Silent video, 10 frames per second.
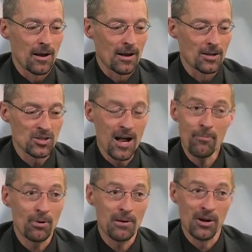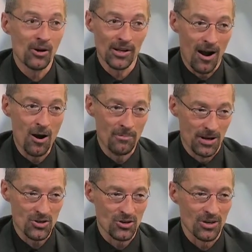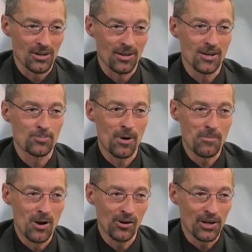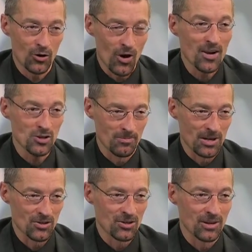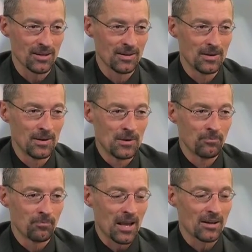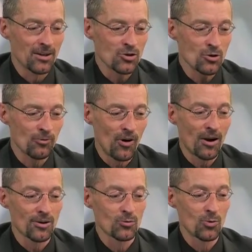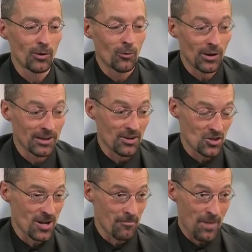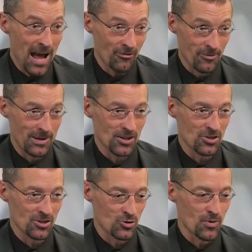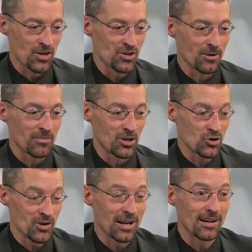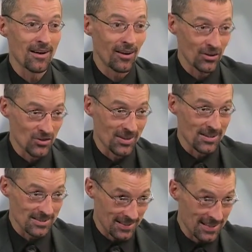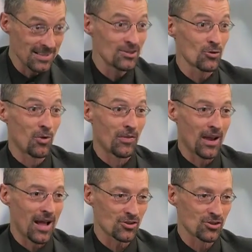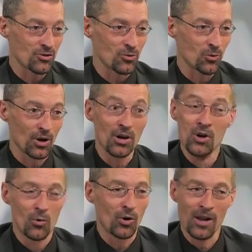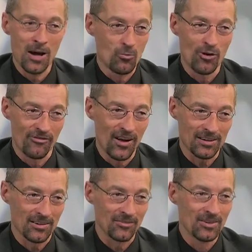It's not primarily our ministry. It's primarily Christ's ministry. And insofar as we're willing to step back from any situation in ministry and acknowledge that it's he's the one that has to do the work, we're a lot more effective.